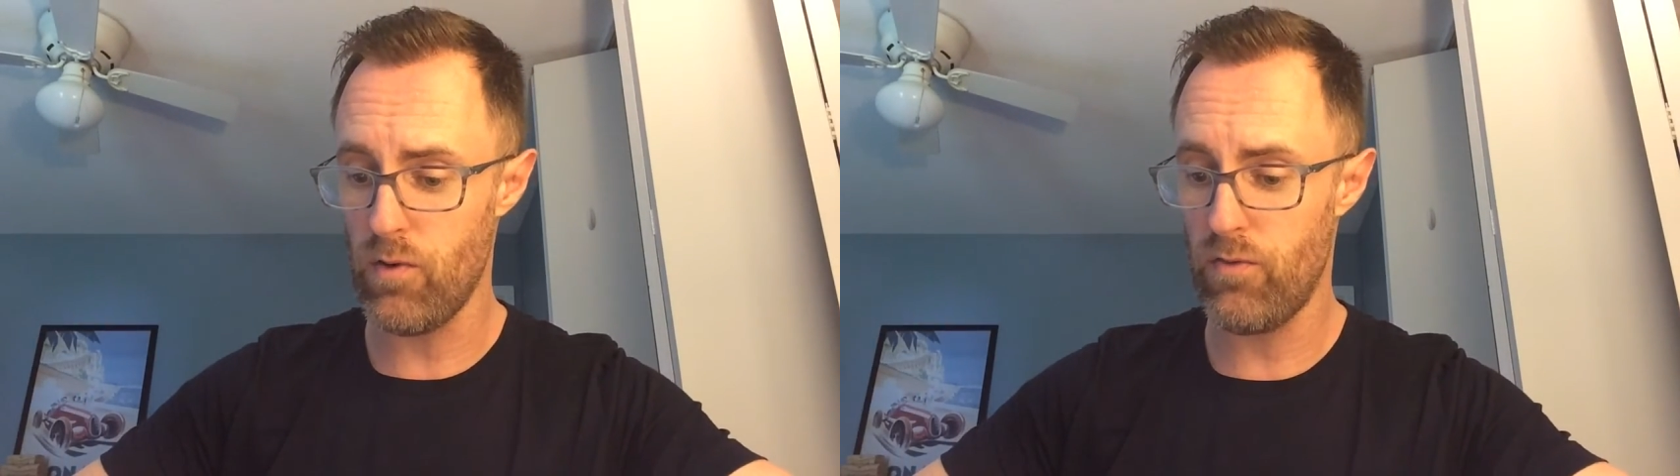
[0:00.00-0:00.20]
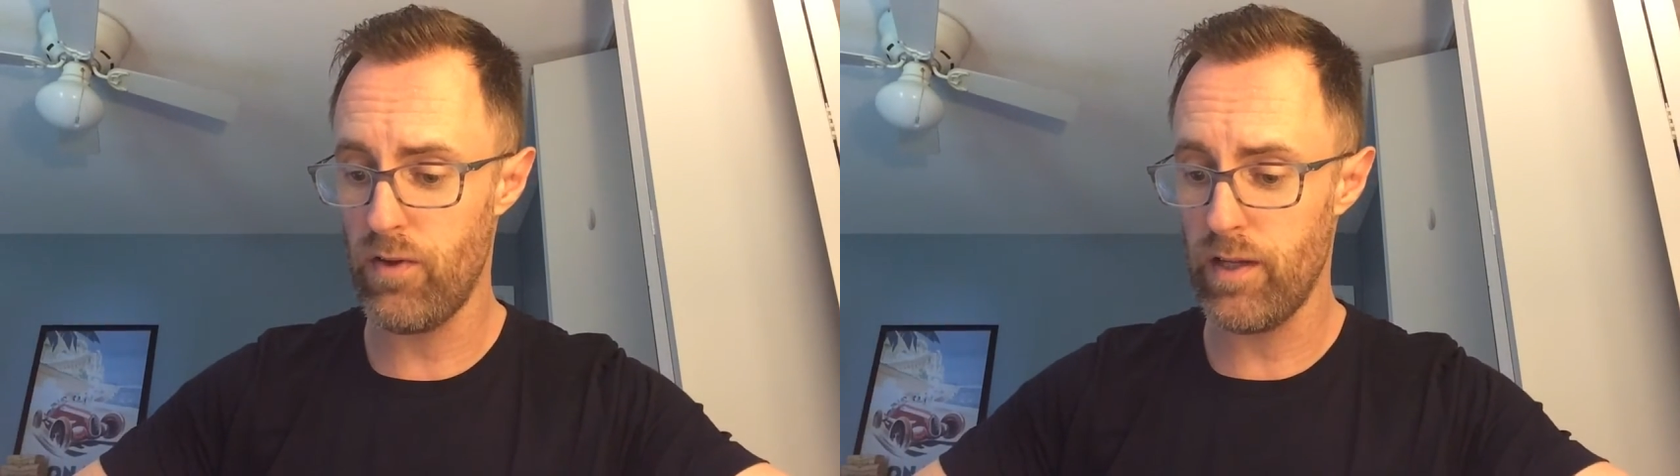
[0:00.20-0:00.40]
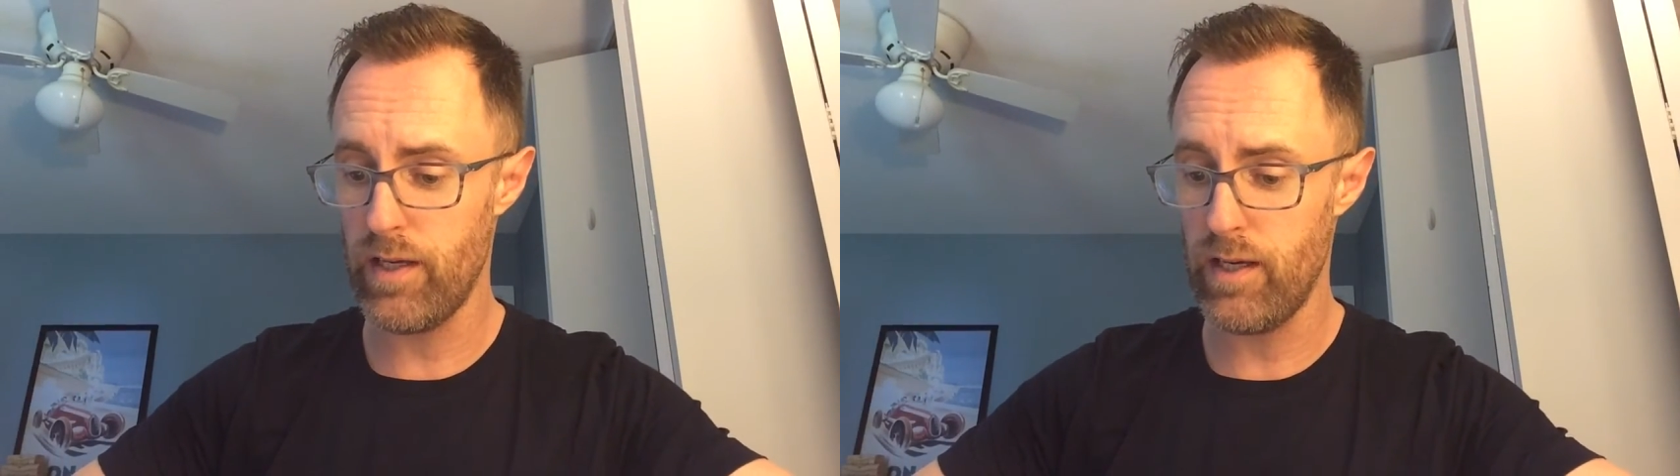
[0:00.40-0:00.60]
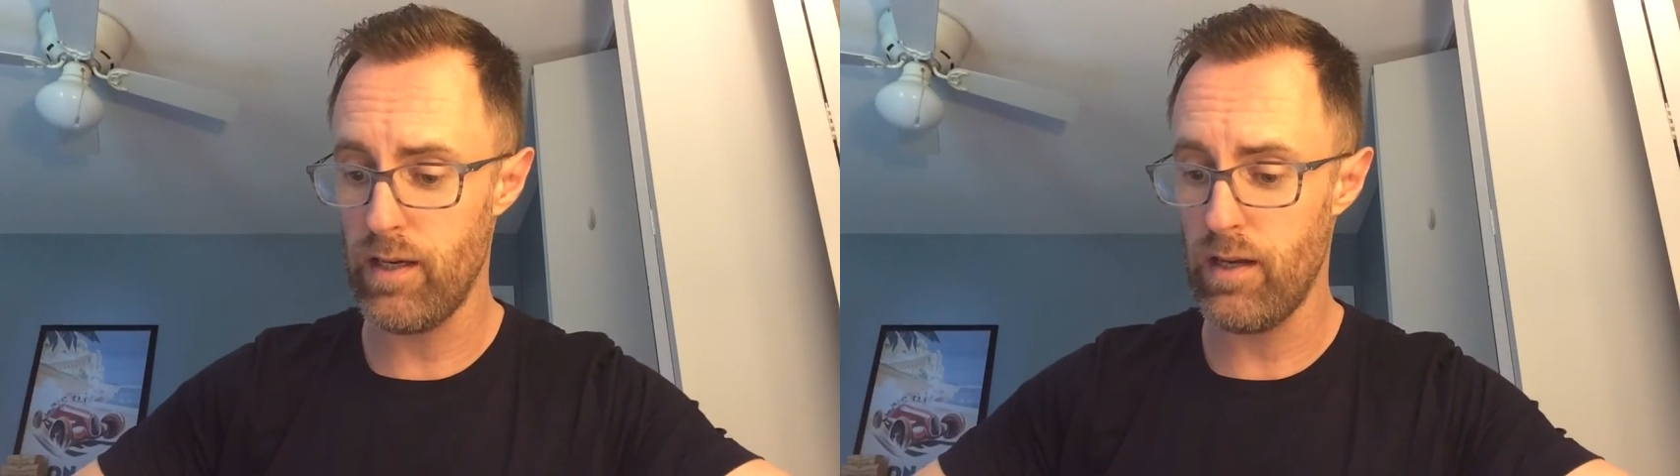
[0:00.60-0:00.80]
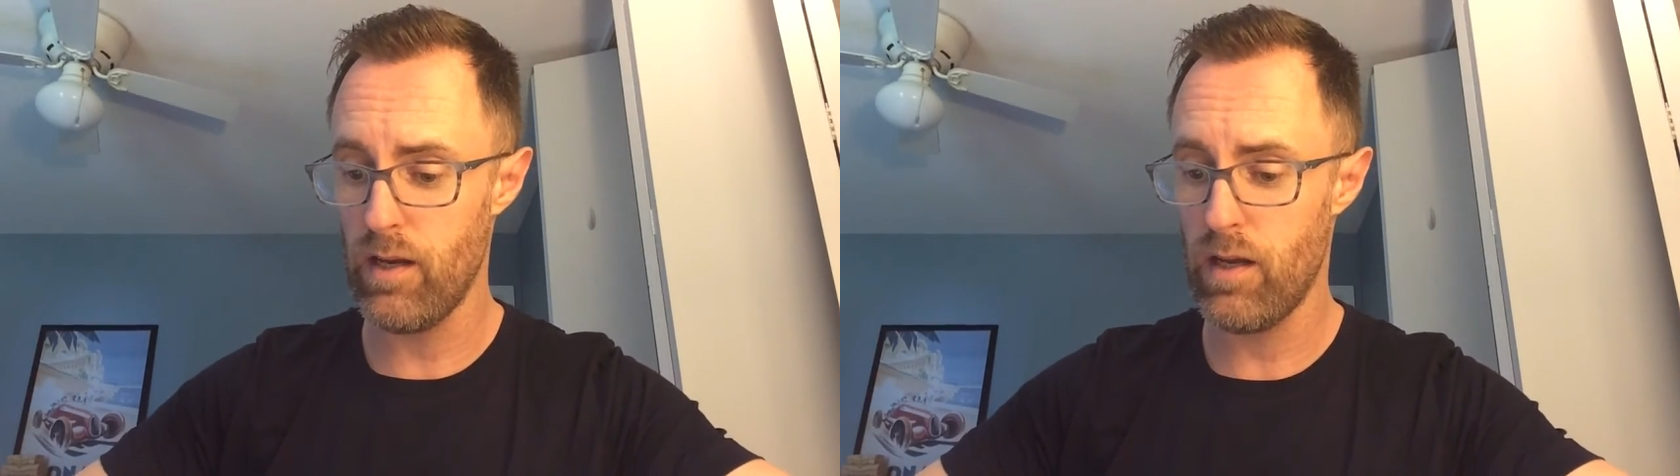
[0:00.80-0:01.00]
are filling
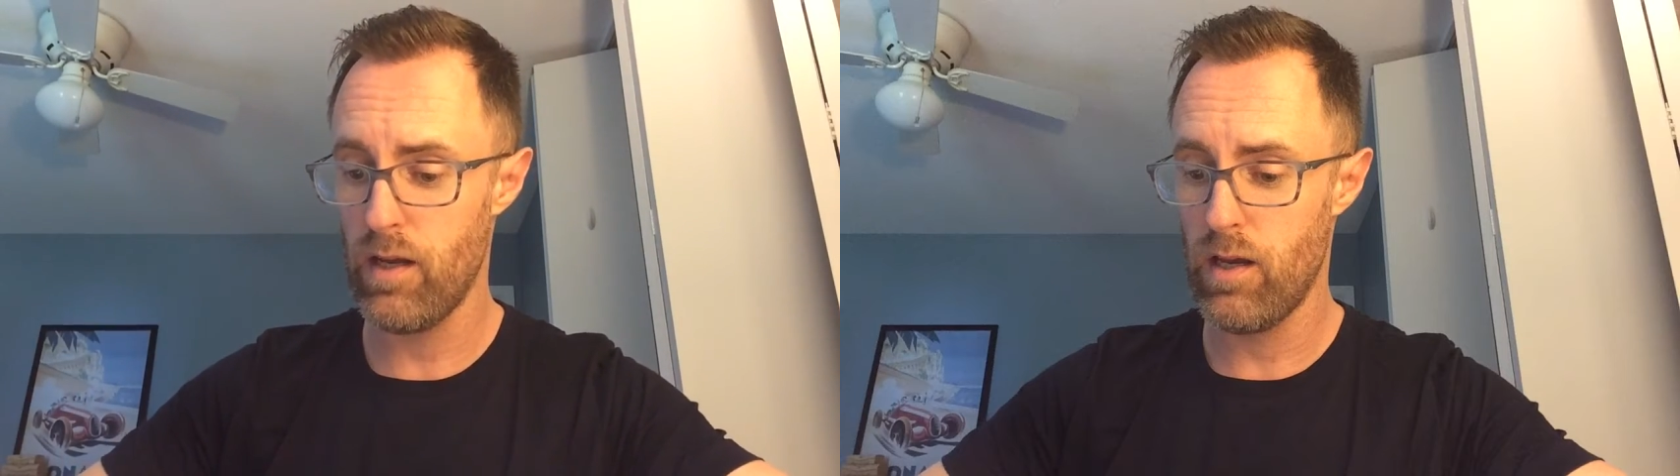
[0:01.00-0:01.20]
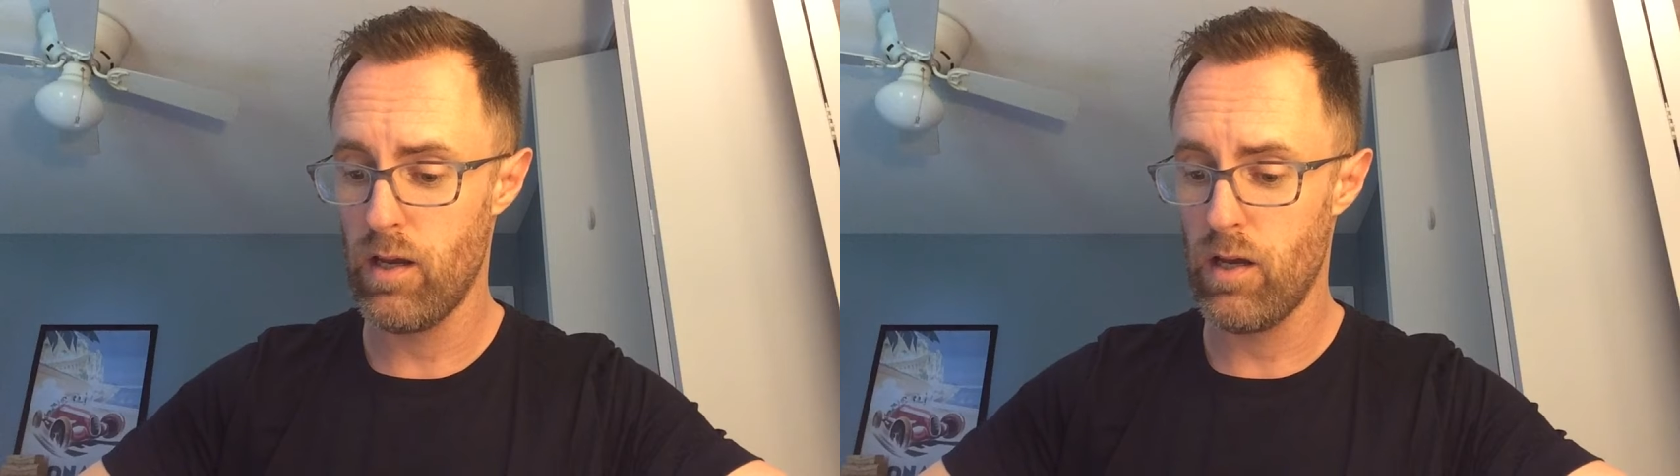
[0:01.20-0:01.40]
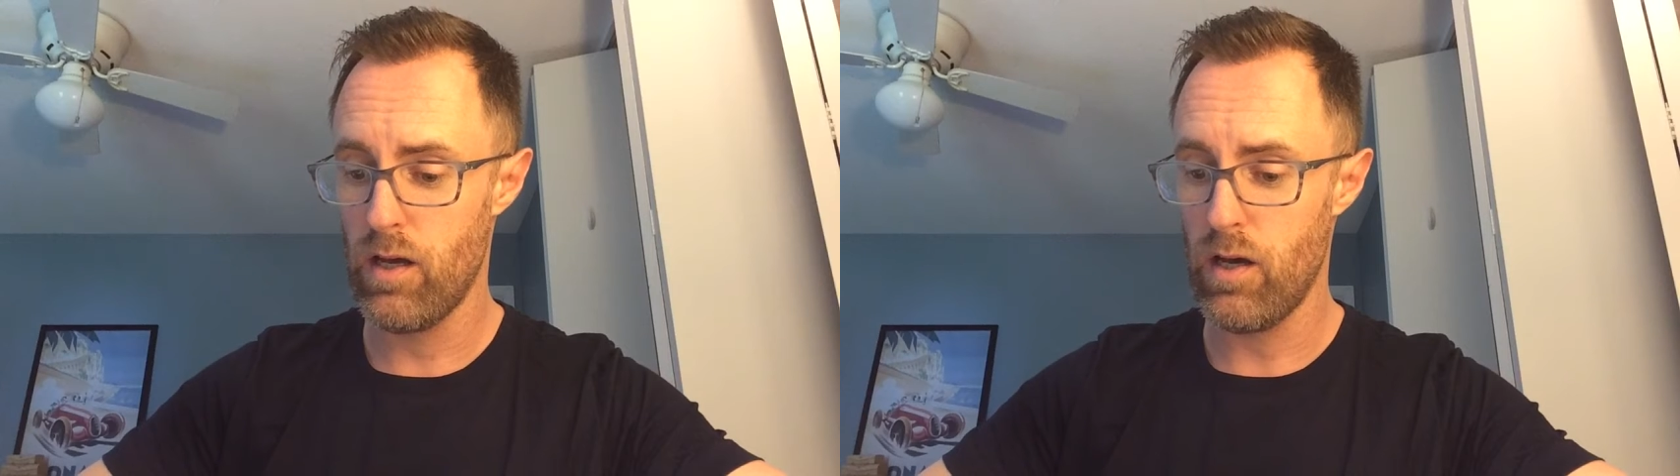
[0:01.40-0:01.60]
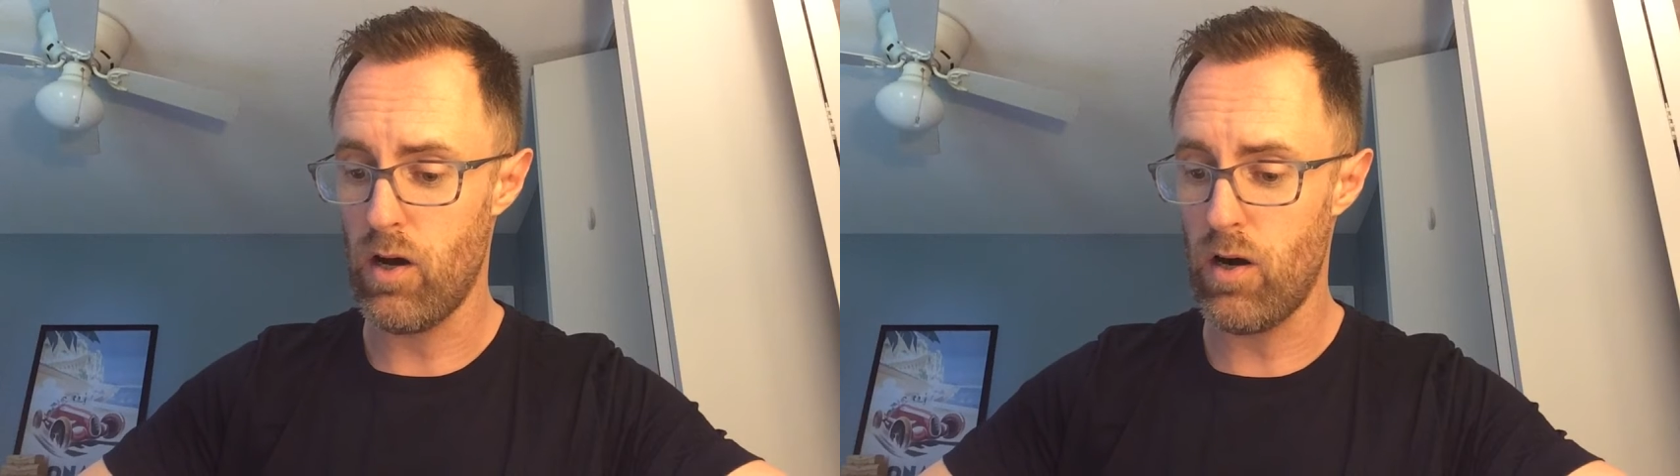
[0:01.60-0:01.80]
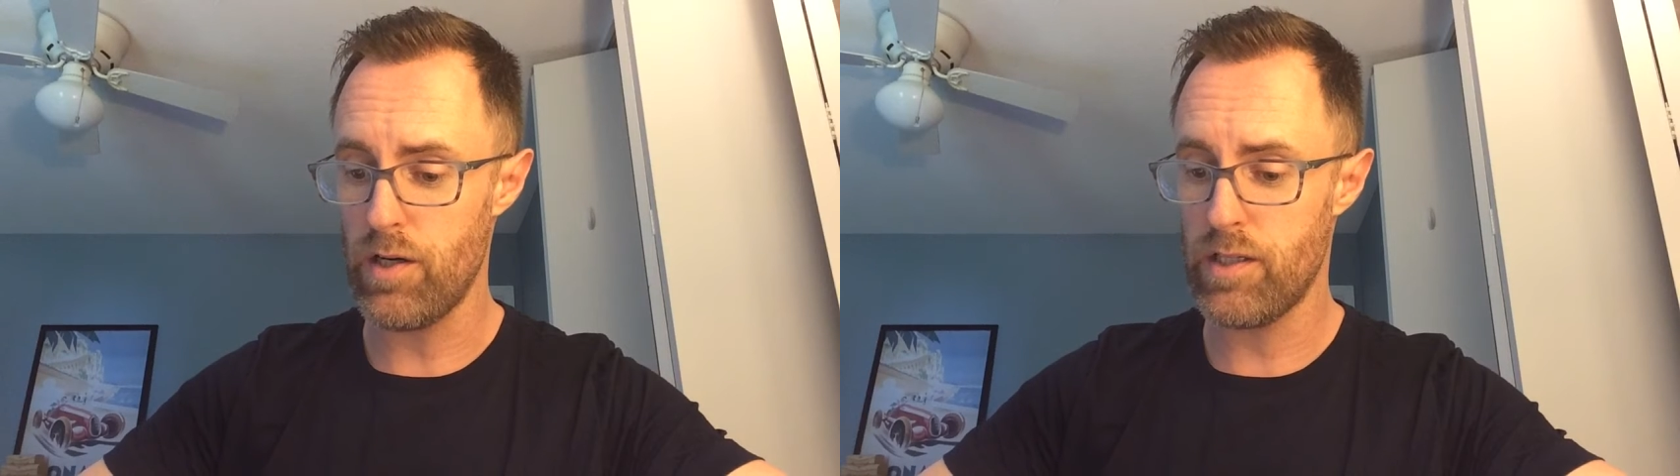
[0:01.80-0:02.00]
in
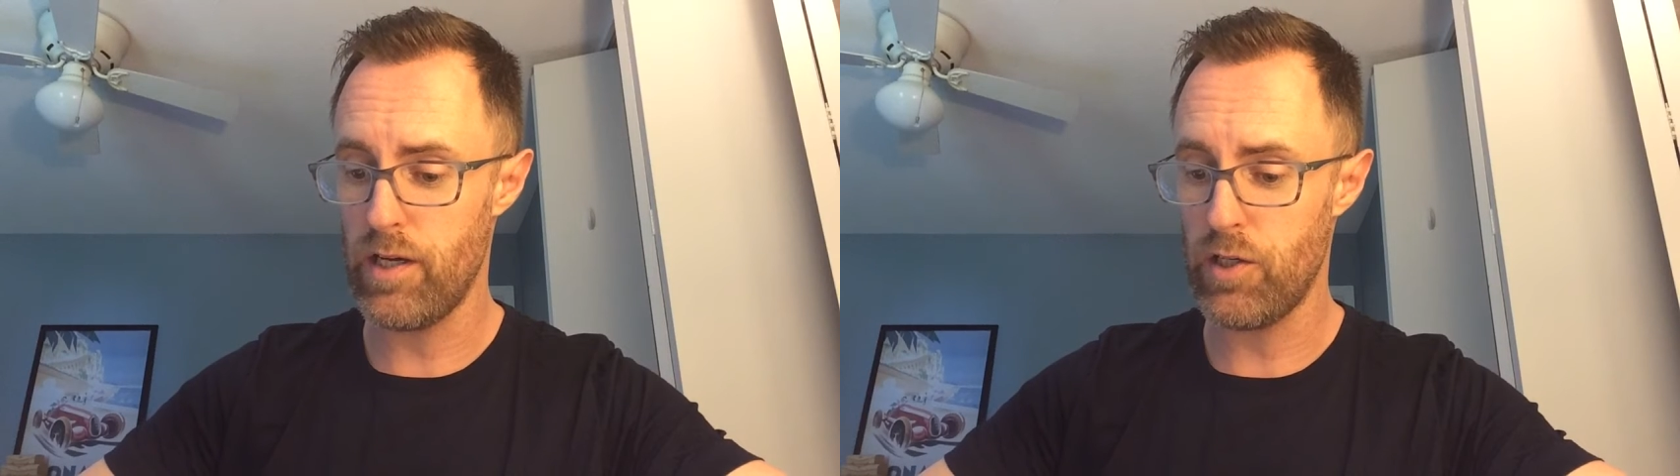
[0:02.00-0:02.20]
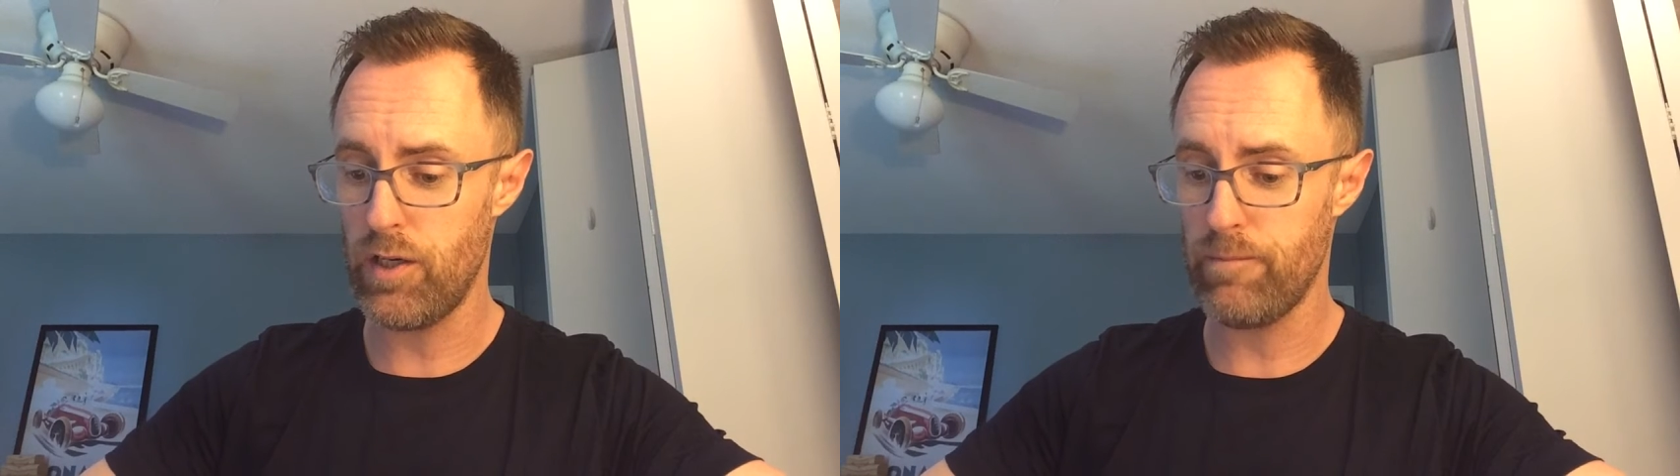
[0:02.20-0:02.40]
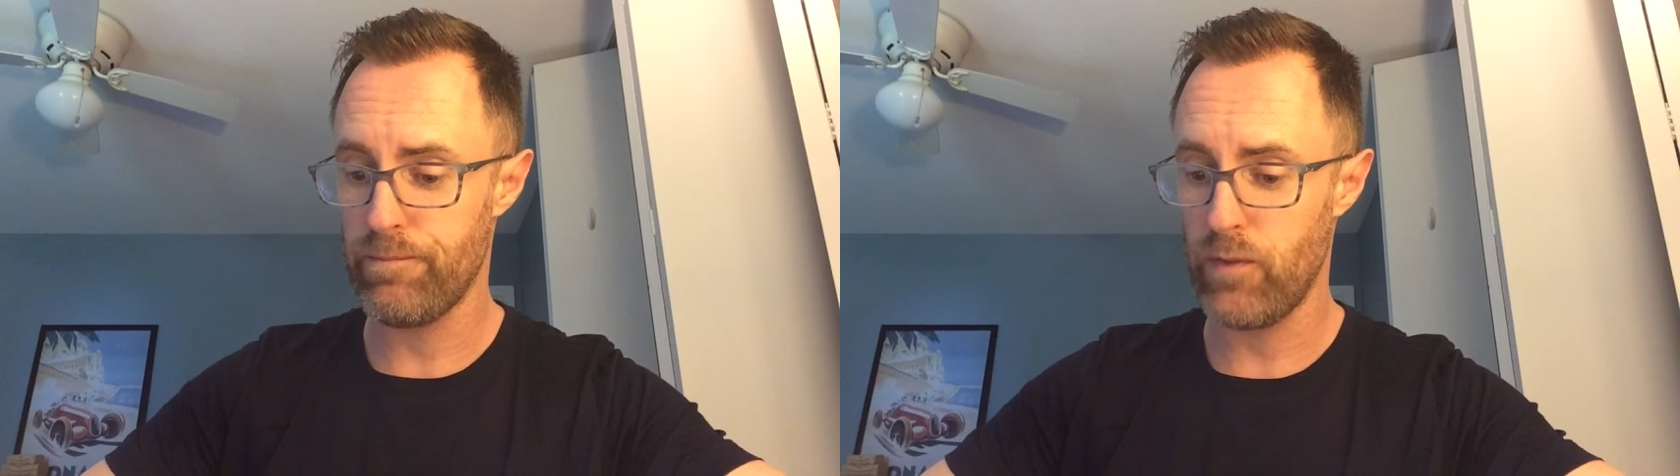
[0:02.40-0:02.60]
are touching.